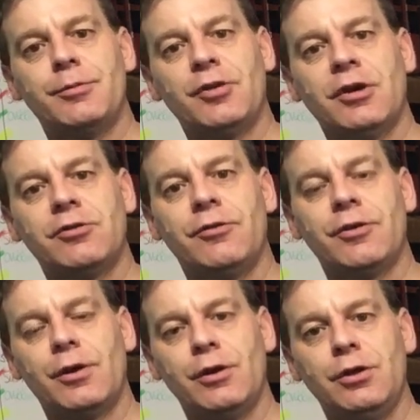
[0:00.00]
objections
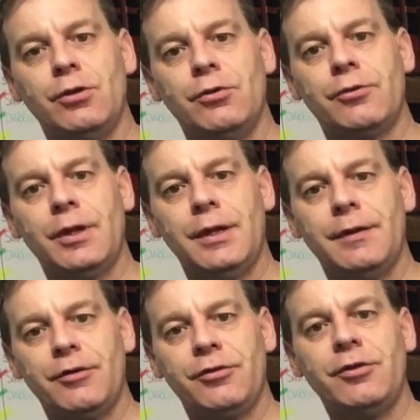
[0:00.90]
that are used in
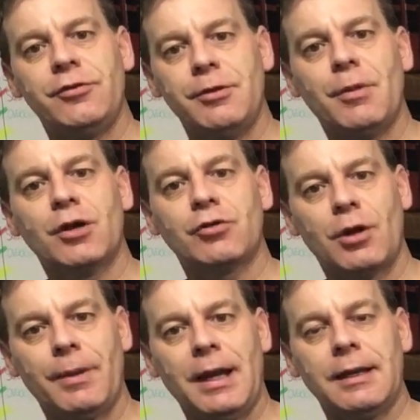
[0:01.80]
the CC mock
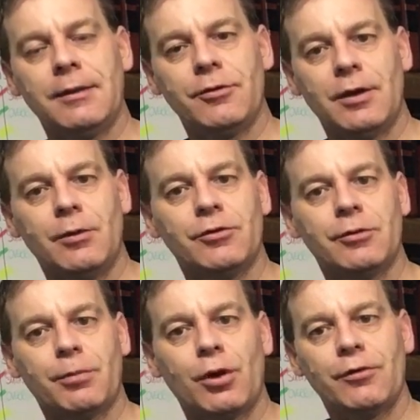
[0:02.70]
trial packet. So that was
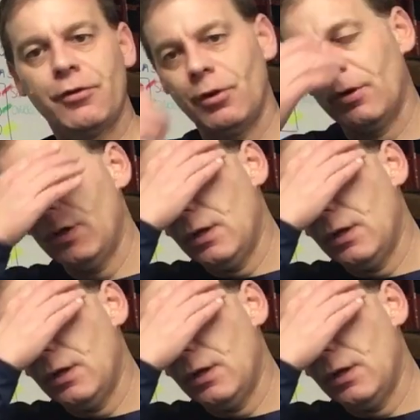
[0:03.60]
in part 2.